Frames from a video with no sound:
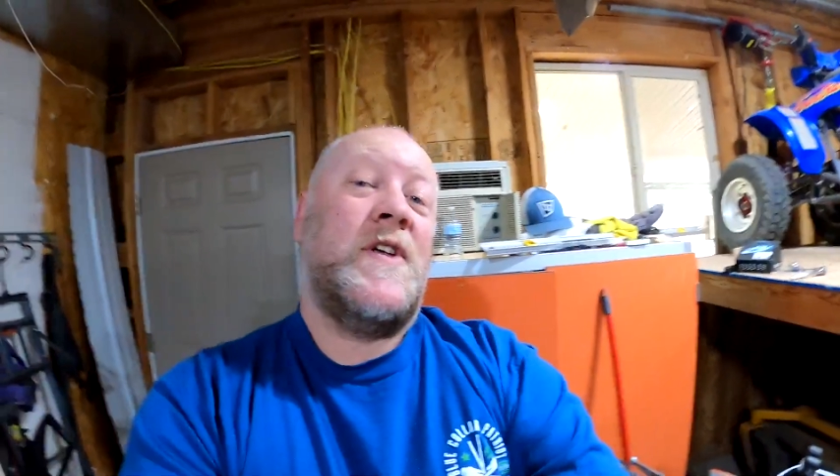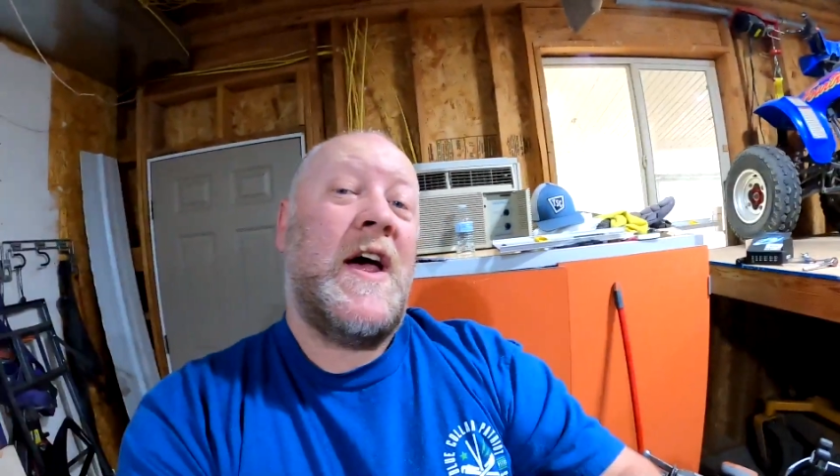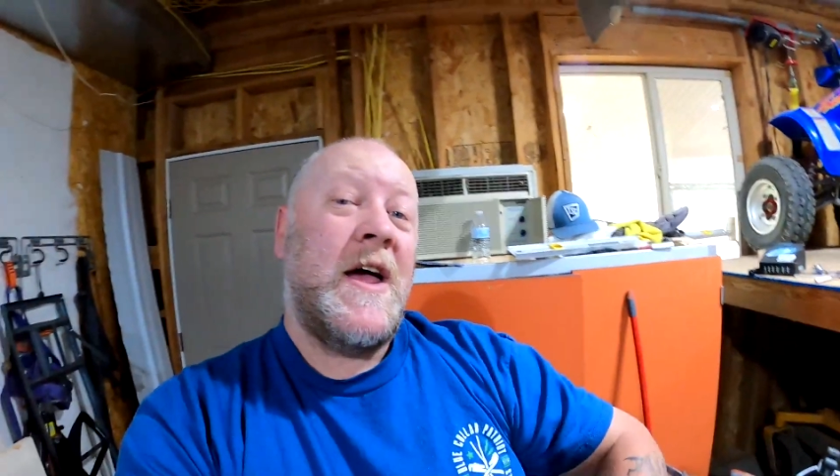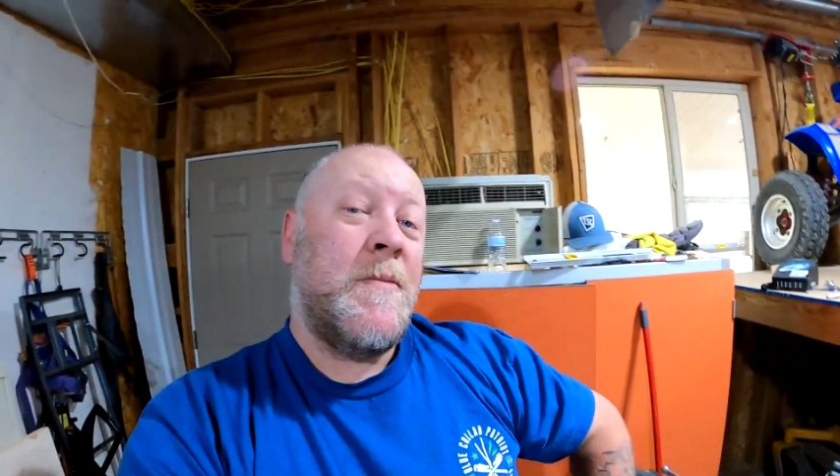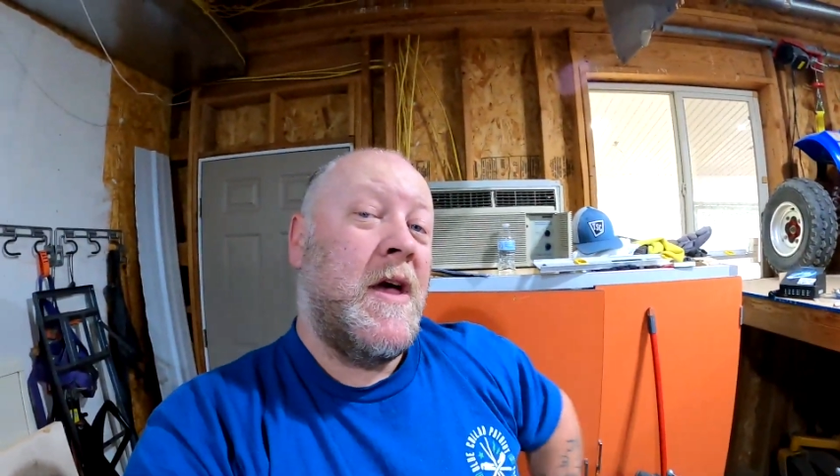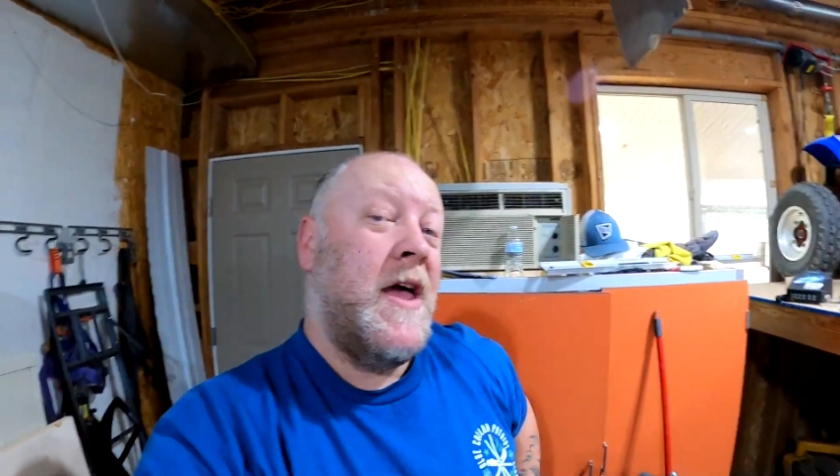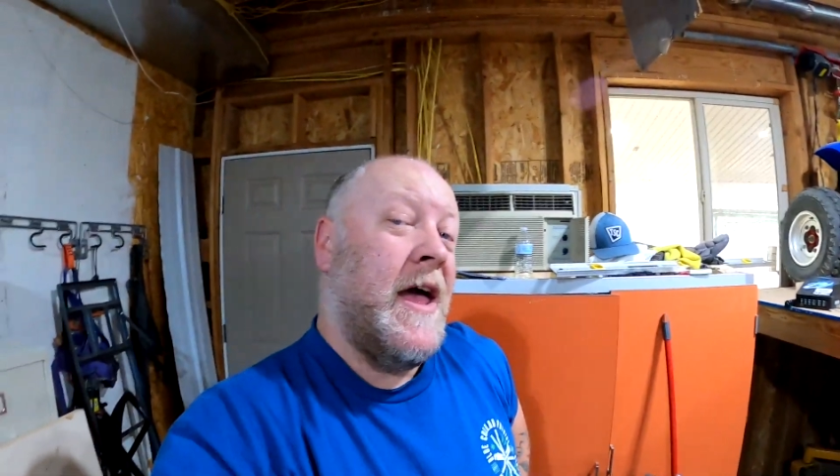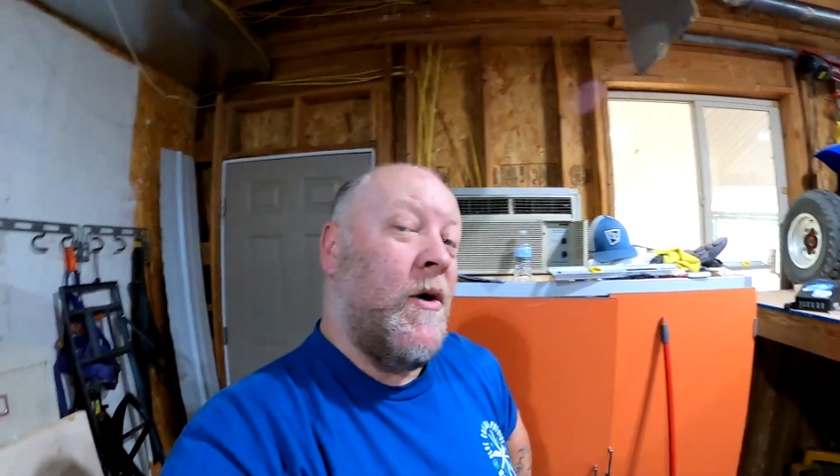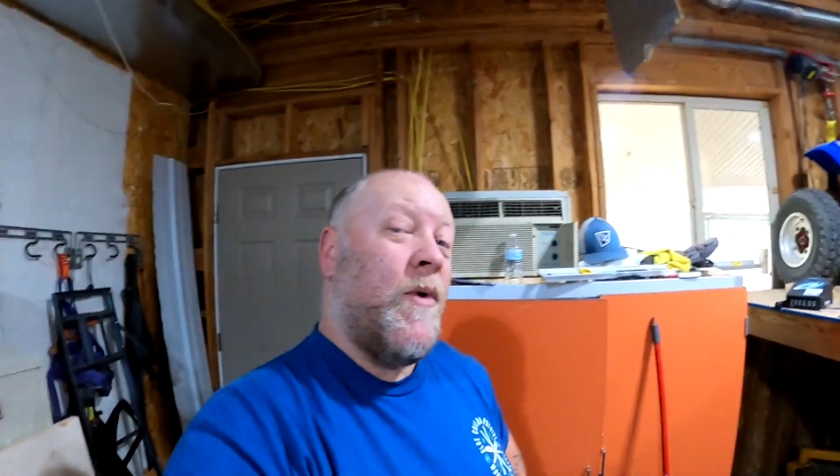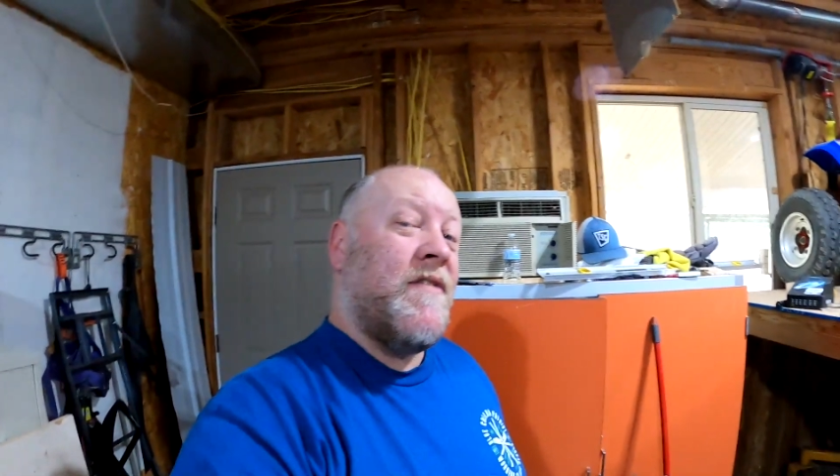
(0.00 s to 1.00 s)
time.
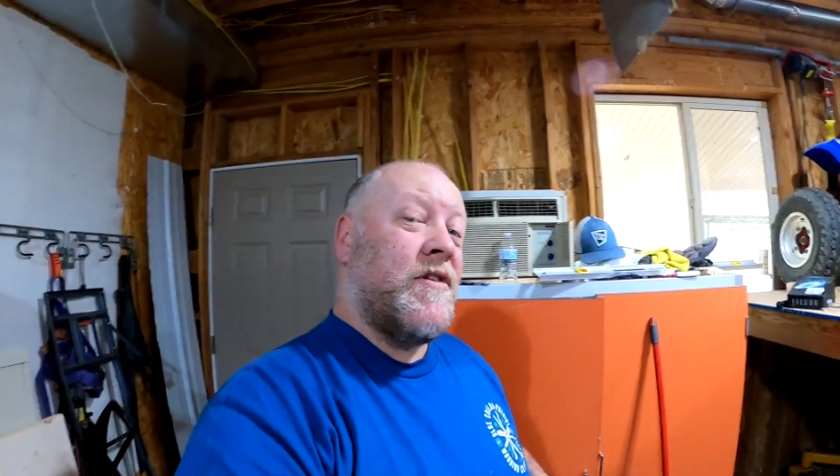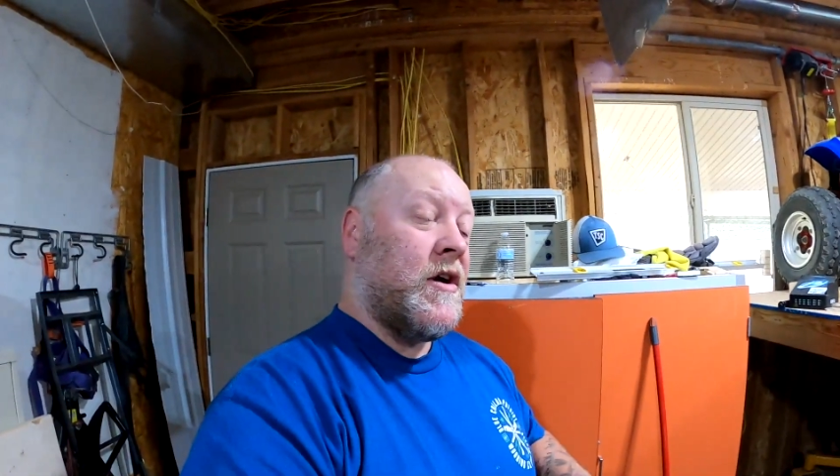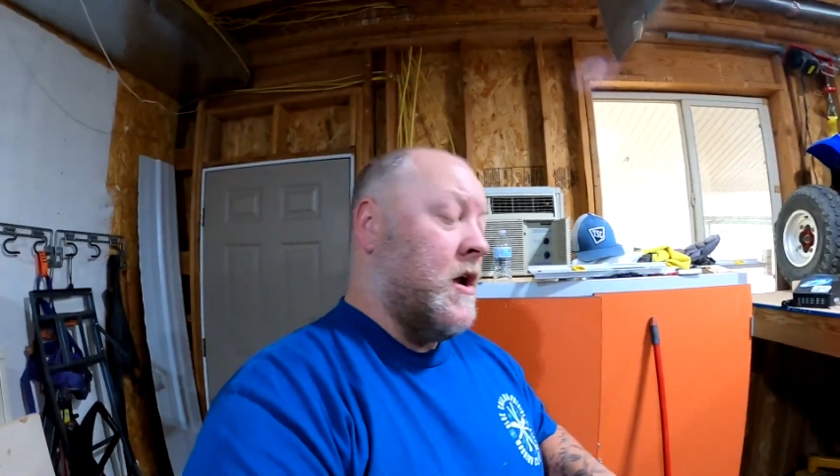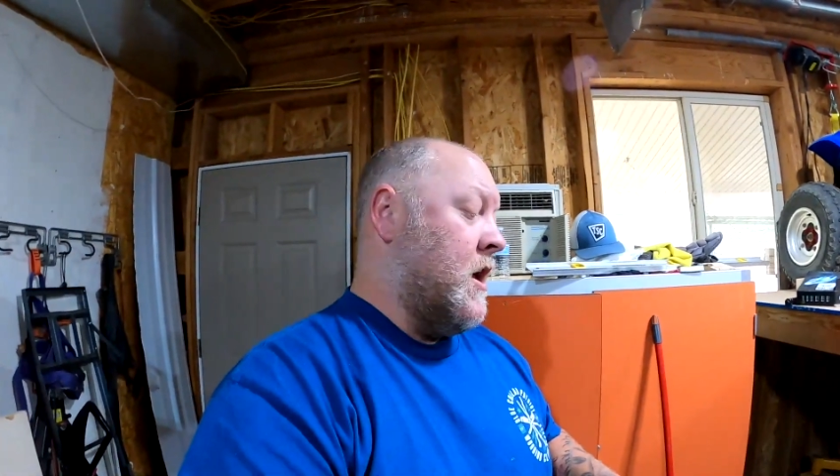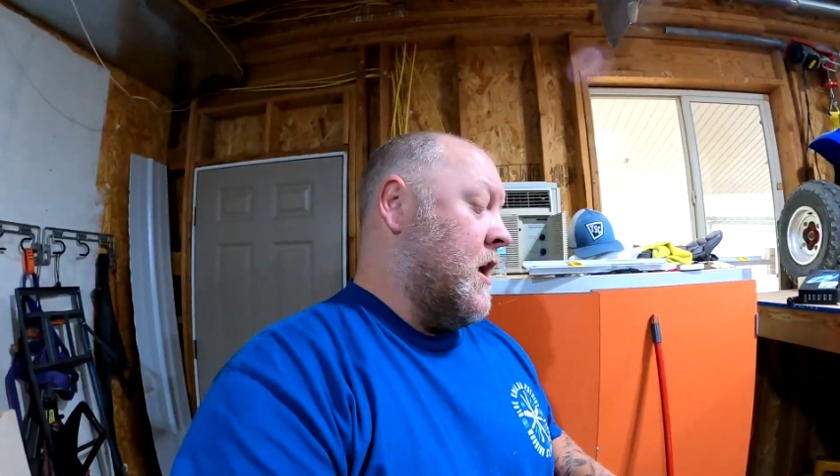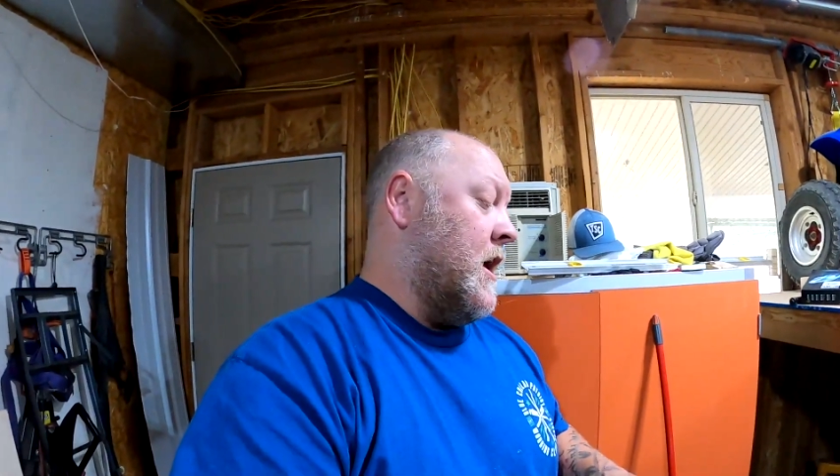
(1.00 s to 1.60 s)
However,